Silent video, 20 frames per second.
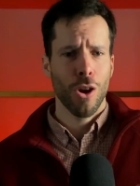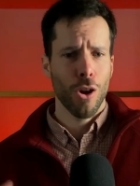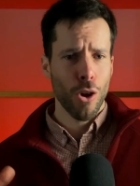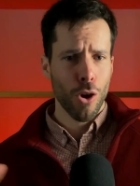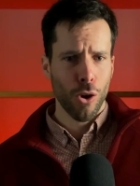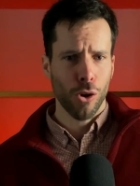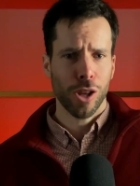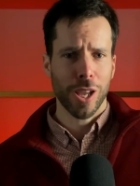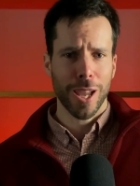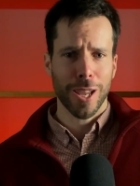
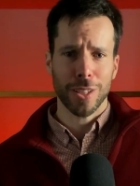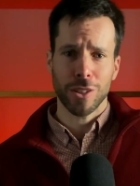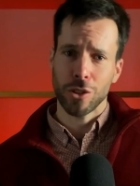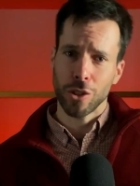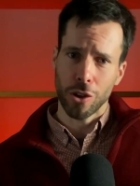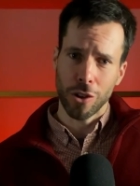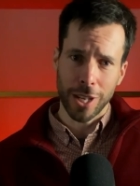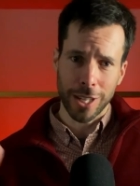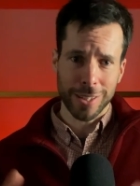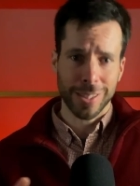Okay,
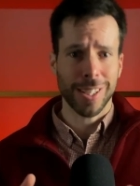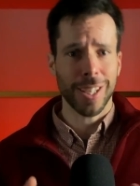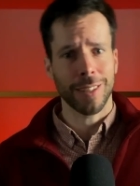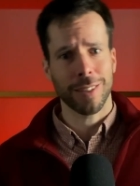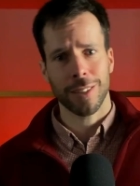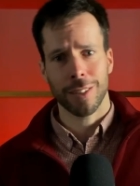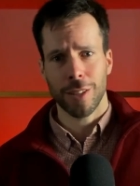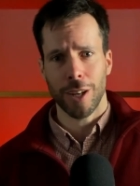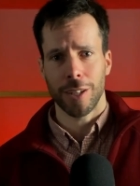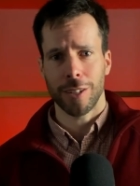so let's get
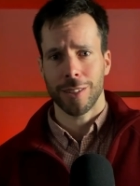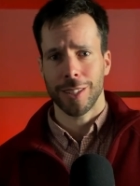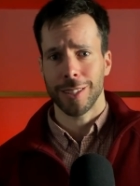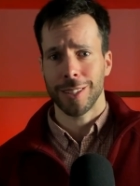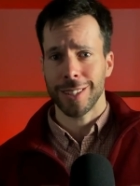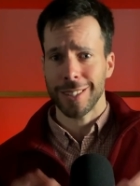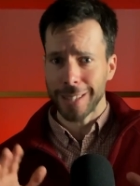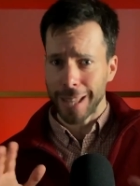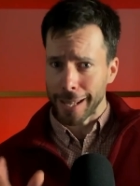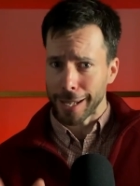started.
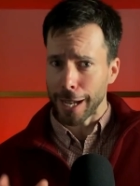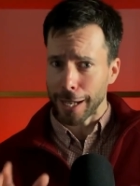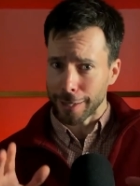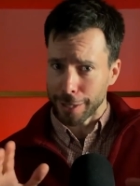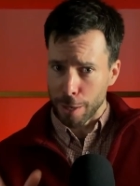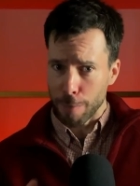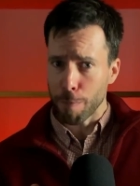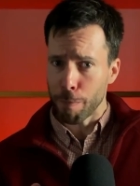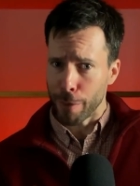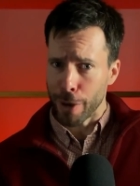Take a
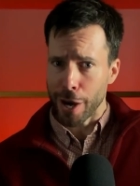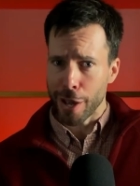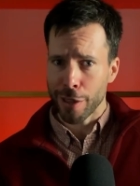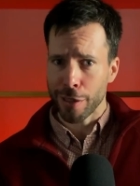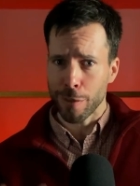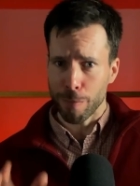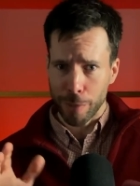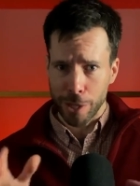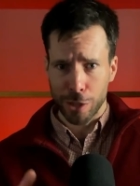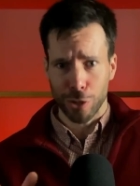deep
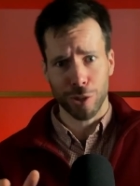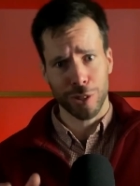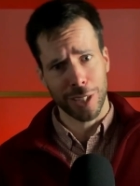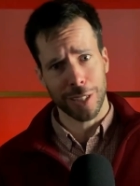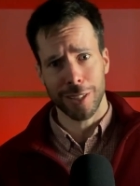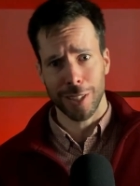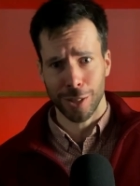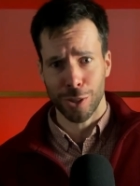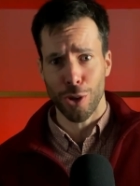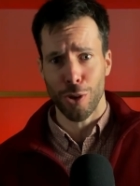breath, because
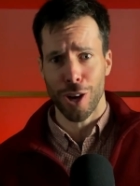this is gonna